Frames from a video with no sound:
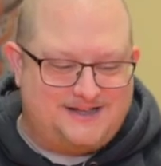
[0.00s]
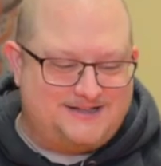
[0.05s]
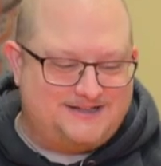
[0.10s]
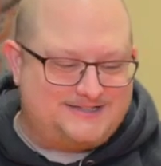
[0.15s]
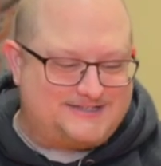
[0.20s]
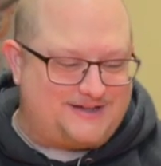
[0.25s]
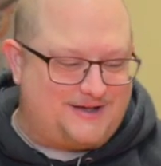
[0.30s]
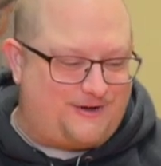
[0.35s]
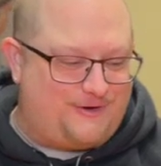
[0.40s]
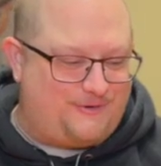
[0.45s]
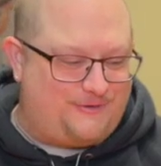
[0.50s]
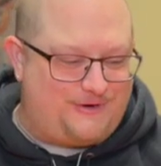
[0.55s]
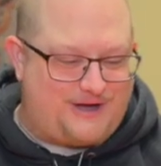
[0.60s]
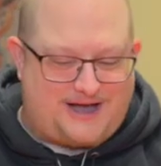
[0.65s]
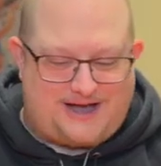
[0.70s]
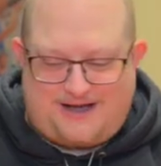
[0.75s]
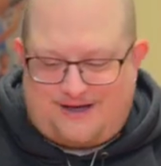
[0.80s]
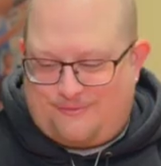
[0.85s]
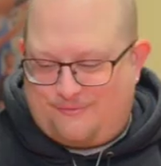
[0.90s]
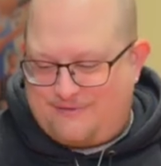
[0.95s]

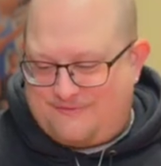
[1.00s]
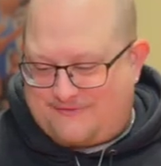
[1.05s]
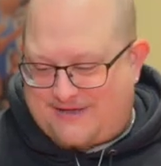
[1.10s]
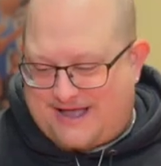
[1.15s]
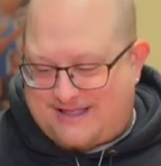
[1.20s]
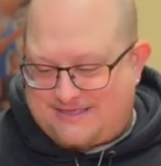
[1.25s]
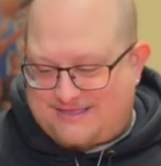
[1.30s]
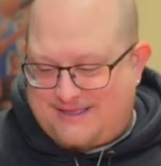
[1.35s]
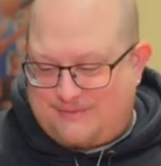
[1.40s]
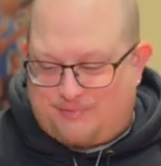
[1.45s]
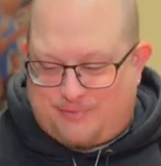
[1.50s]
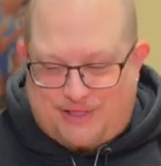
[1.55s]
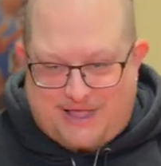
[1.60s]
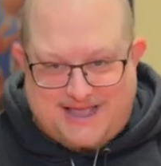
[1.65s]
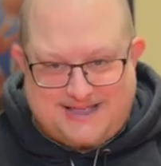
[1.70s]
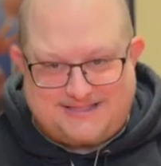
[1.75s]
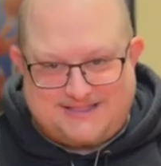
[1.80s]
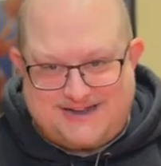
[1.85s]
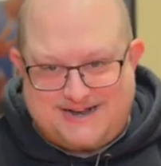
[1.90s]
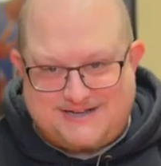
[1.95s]
So we've got the
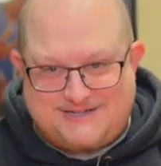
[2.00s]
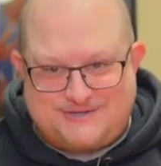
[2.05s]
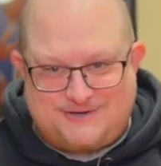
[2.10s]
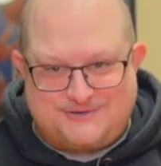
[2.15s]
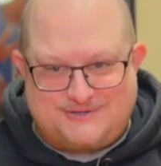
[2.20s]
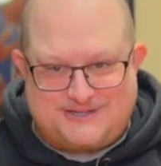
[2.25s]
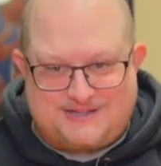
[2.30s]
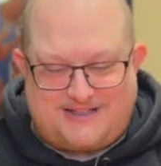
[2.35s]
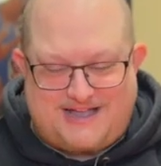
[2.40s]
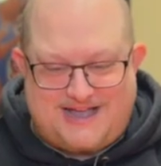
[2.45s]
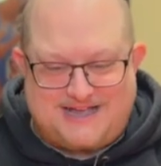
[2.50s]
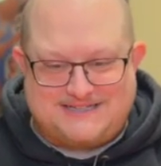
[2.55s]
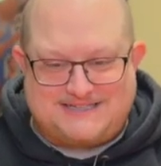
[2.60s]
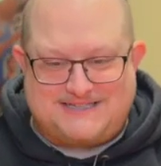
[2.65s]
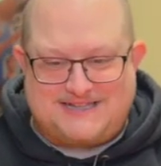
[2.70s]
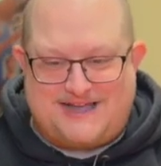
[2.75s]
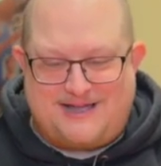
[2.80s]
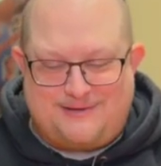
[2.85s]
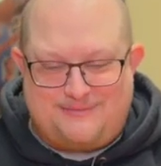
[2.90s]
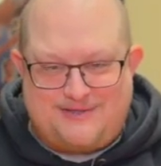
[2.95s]
blank that I showed you last
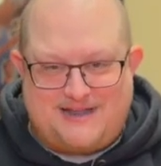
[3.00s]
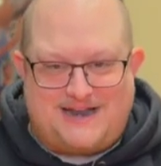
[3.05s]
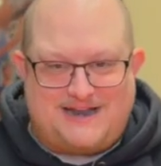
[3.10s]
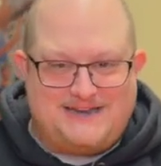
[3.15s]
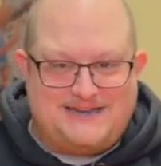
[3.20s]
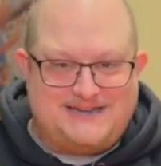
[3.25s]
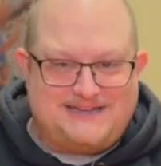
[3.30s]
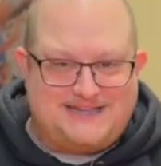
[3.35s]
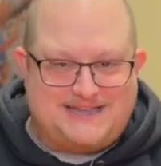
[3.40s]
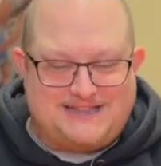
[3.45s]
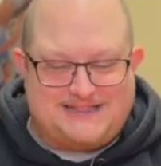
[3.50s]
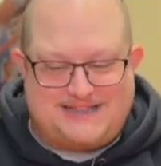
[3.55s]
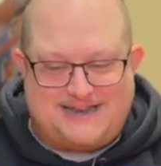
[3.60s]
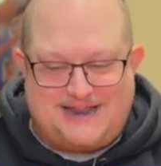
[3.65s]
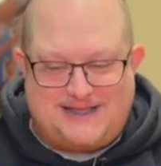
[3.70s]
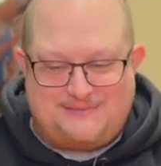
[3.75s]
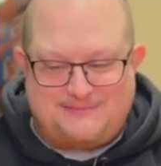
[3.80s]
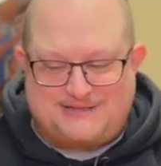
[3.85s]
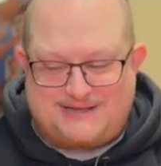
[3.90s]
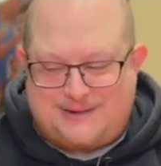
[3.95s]
time that I need to get the
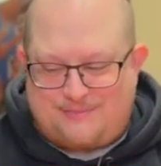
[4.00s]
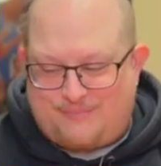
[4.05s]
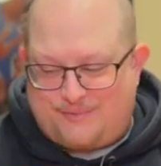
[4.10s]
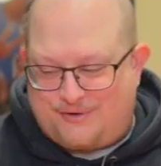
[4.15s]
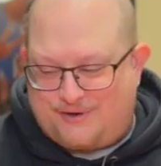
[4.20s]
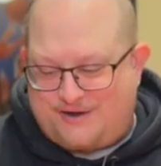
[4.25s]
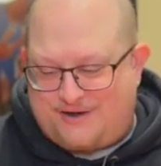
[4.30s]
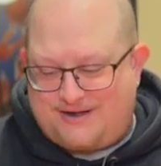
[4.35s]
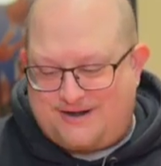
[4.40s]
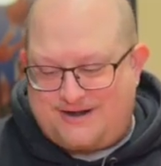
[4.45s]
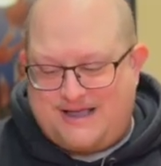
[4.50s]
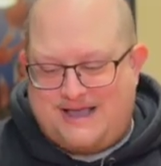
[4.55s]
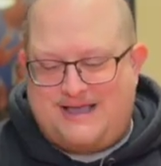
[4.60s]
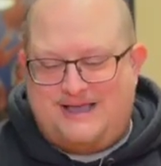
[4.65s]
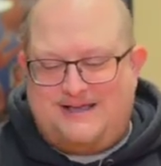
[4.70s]
name set put on.